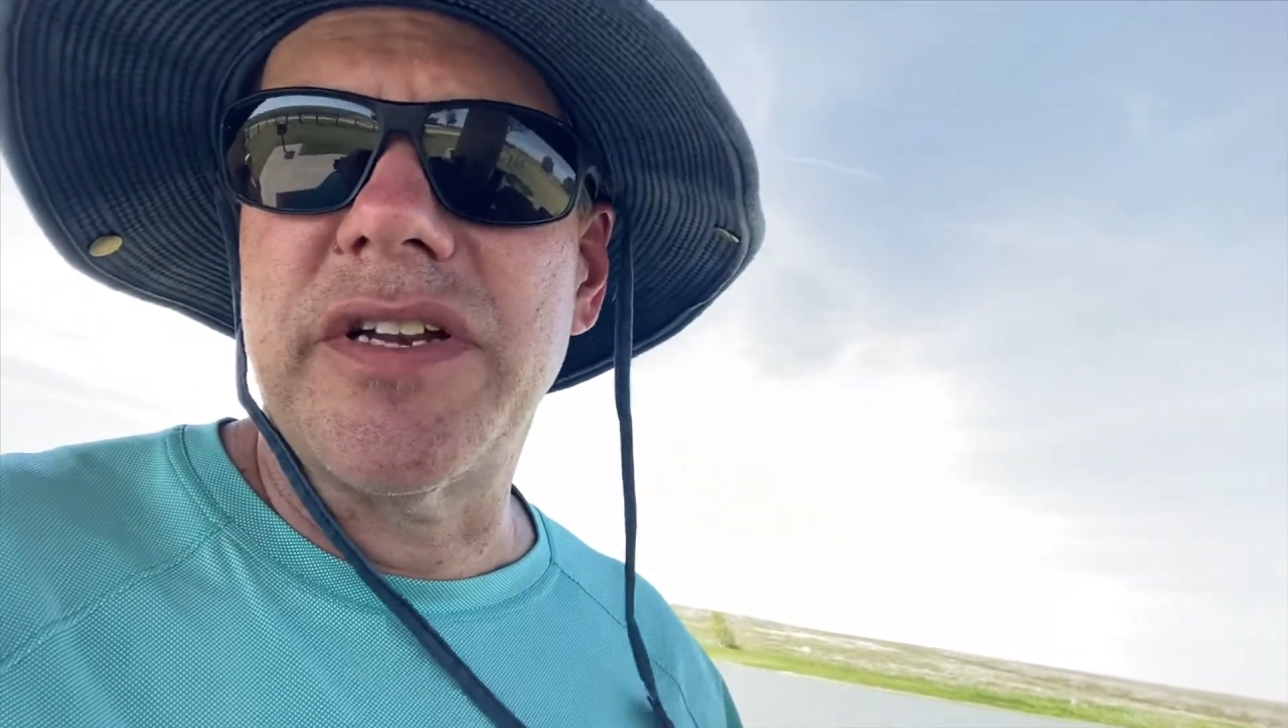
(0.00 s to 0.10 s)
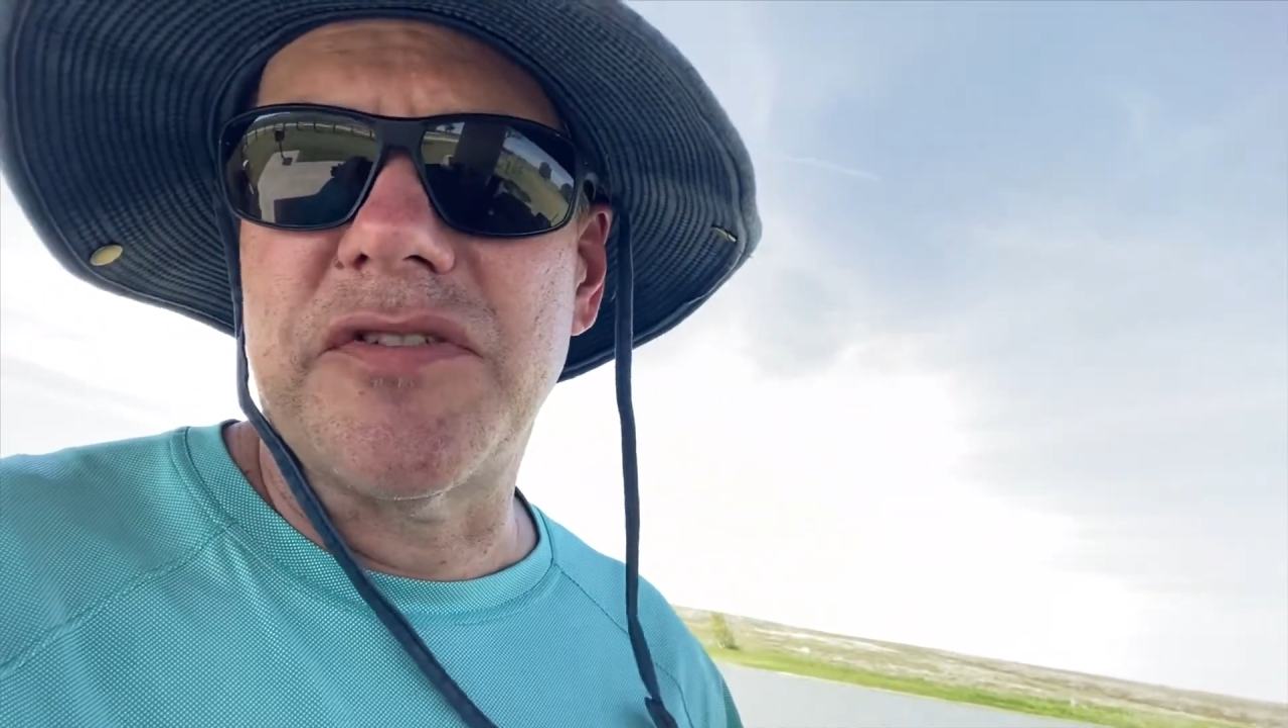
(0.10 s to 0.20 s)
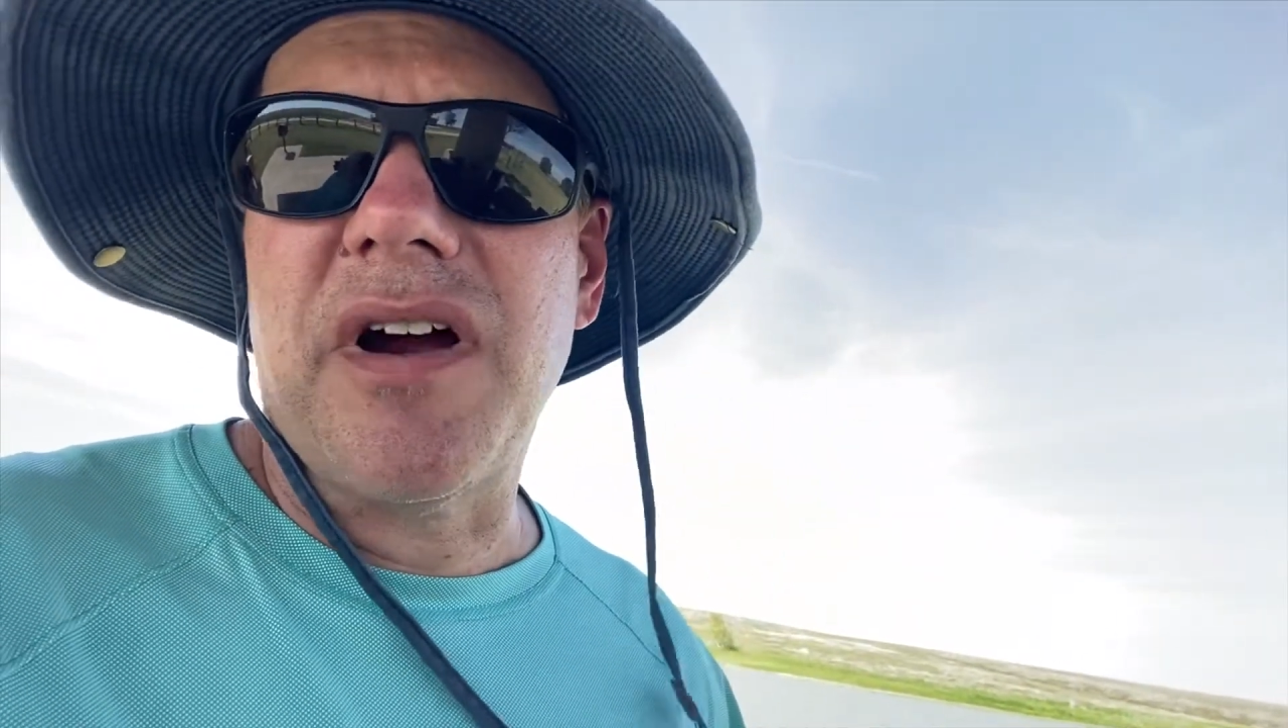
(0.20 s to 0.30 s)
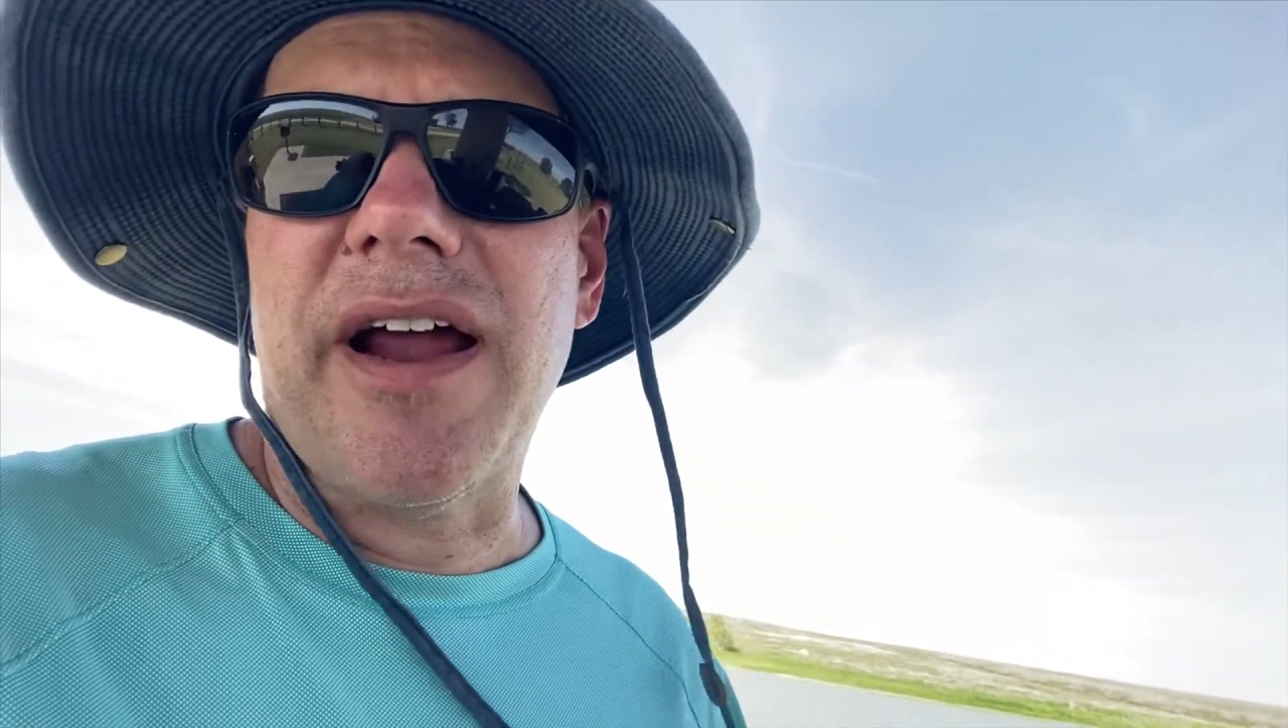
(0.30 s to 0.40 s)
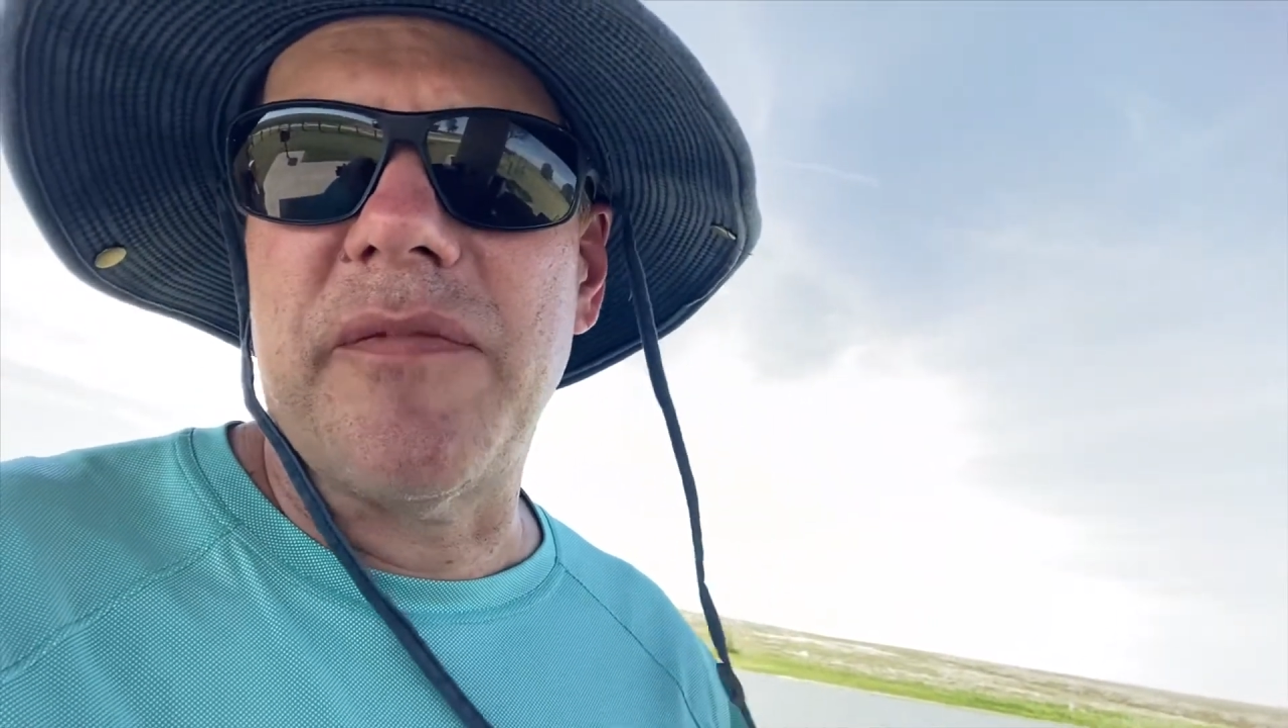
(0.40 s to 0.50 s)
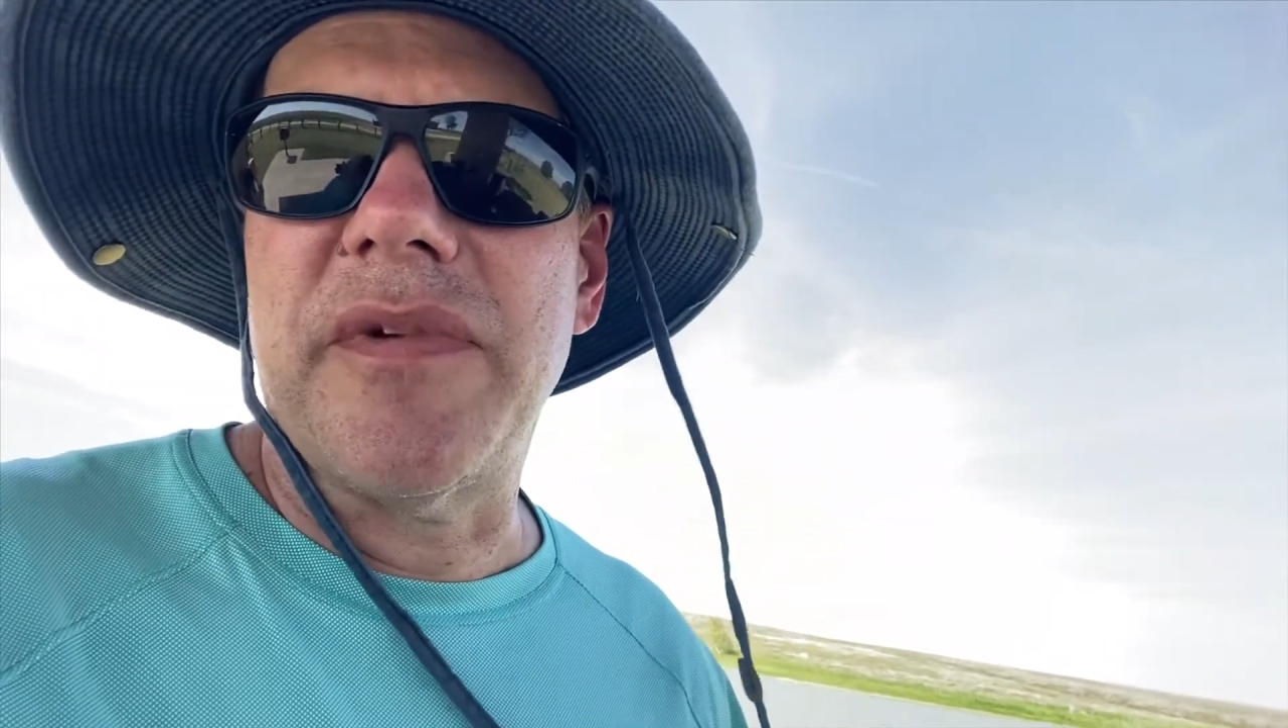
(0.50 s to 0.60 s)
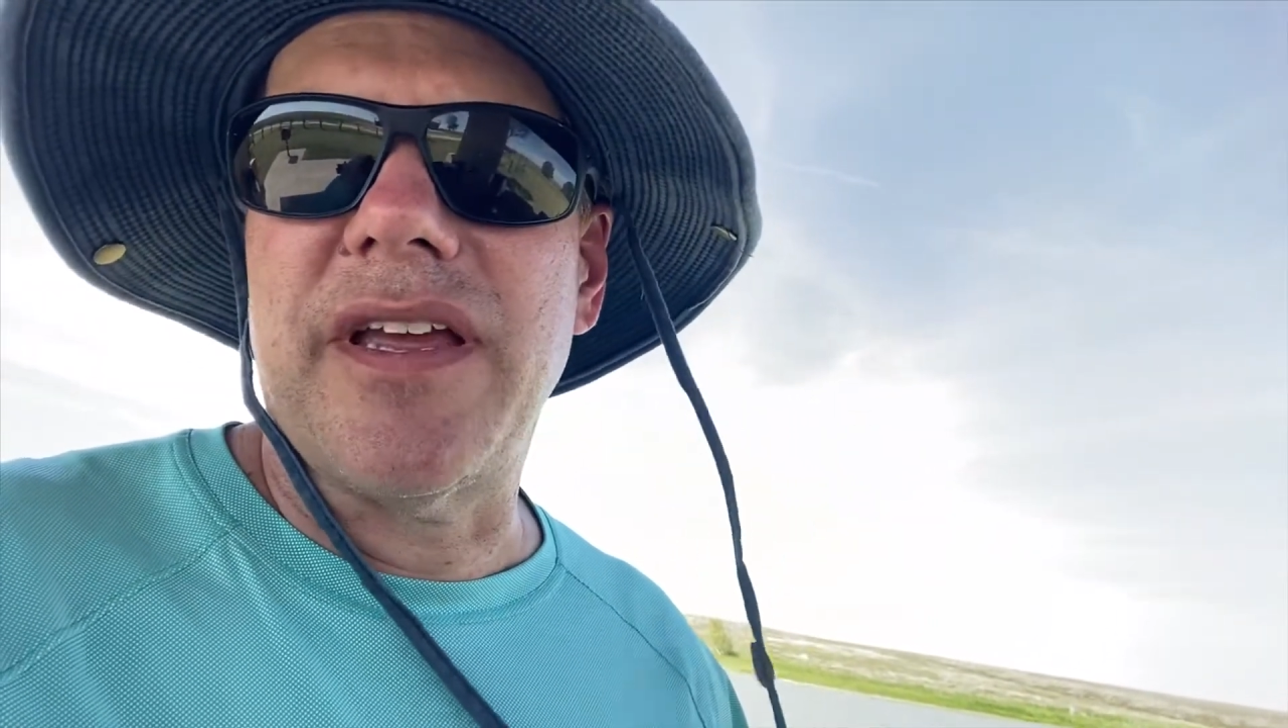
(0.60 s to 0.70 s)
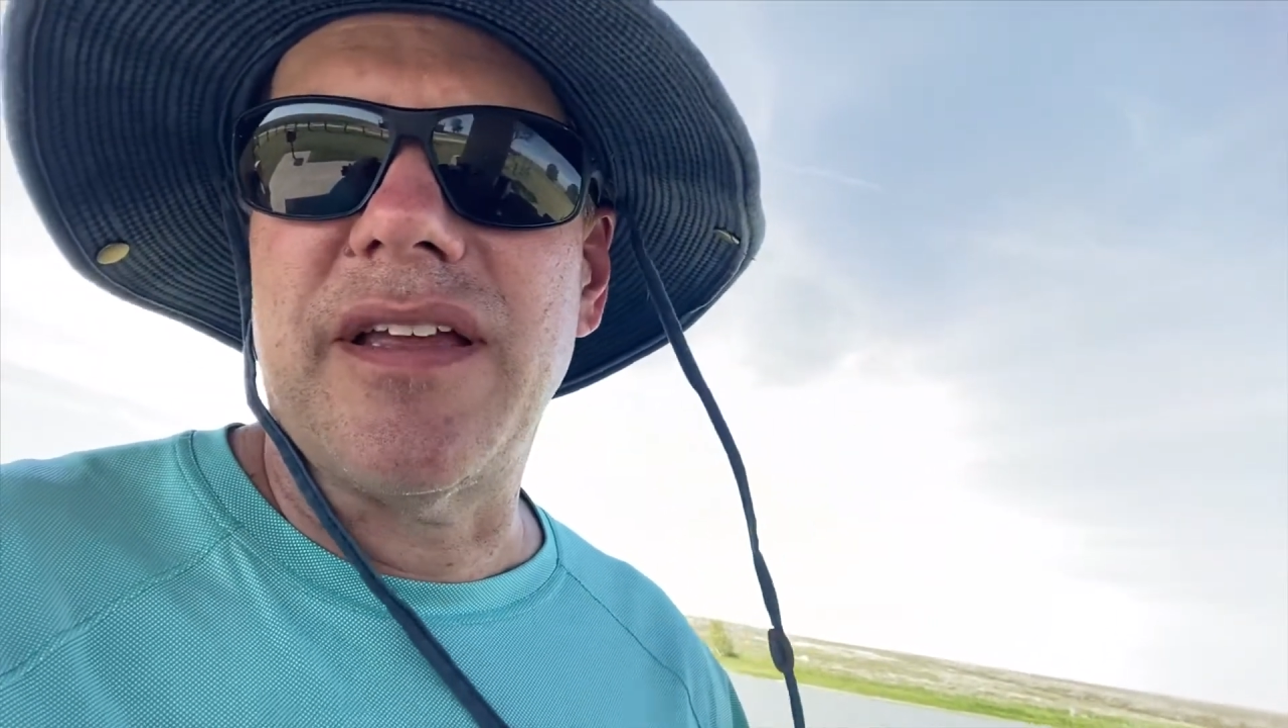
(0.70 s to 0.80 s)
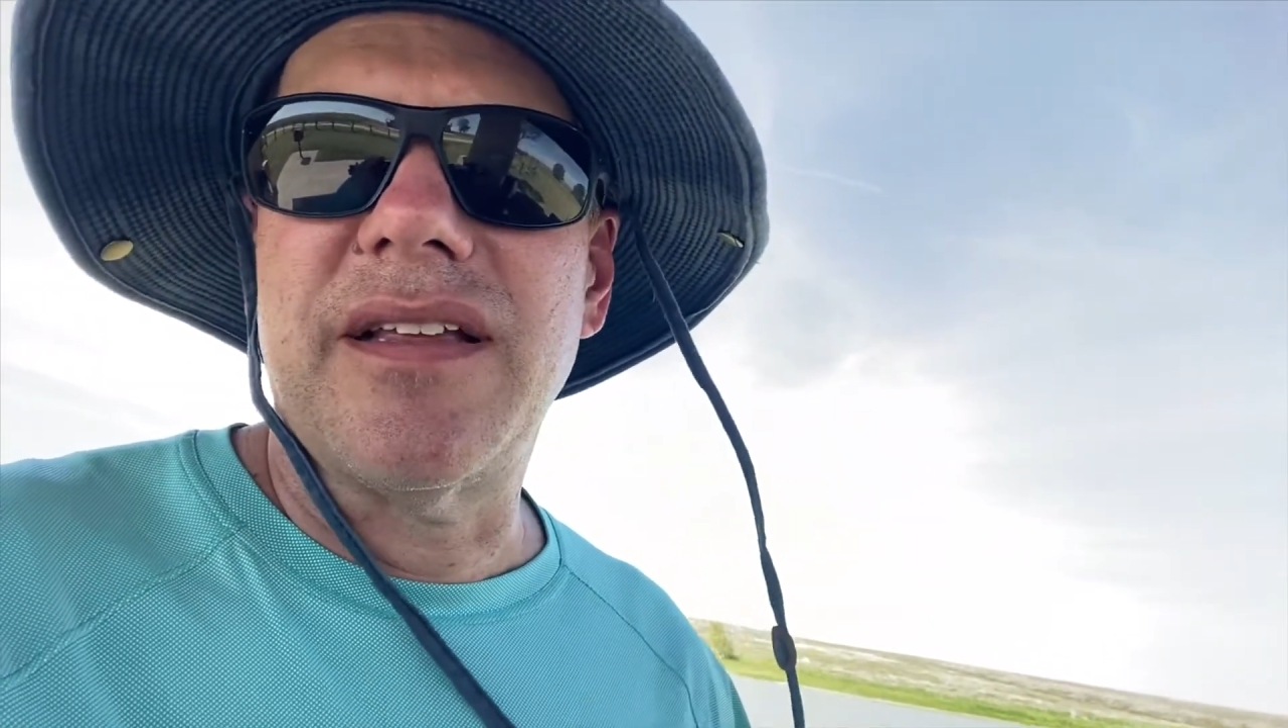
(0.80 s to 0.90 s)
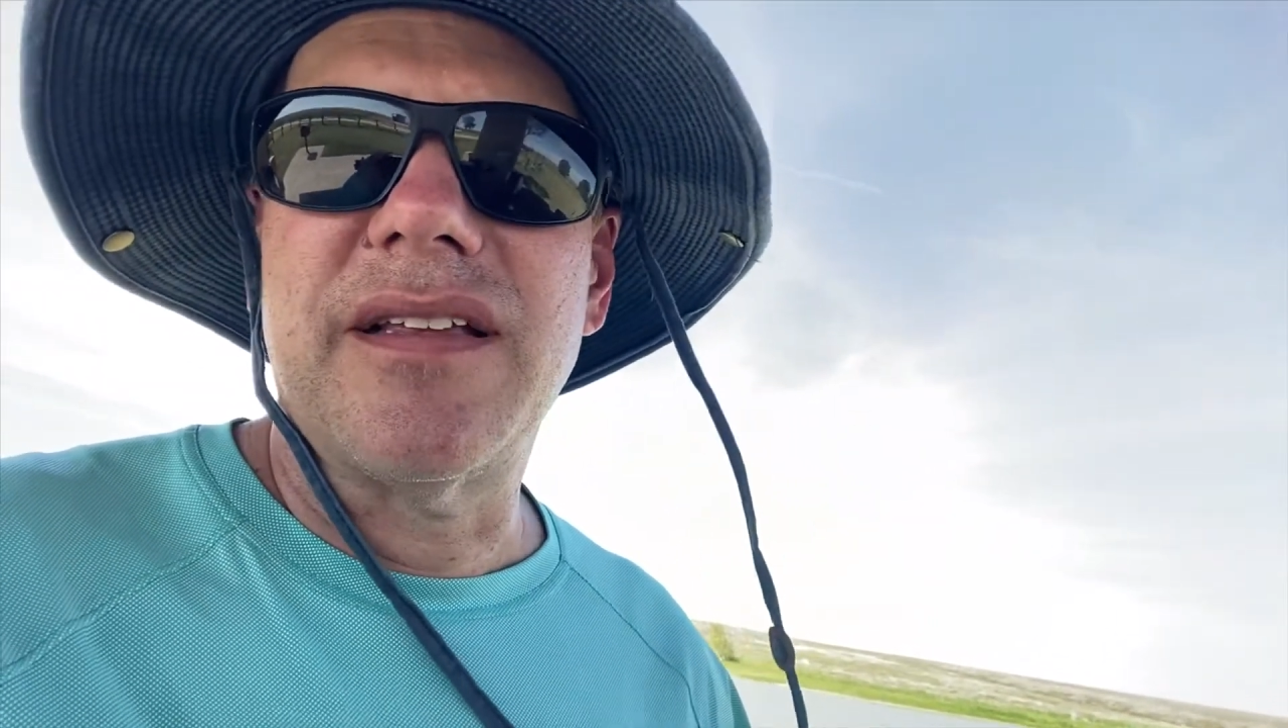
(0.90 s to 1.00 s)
dry to me.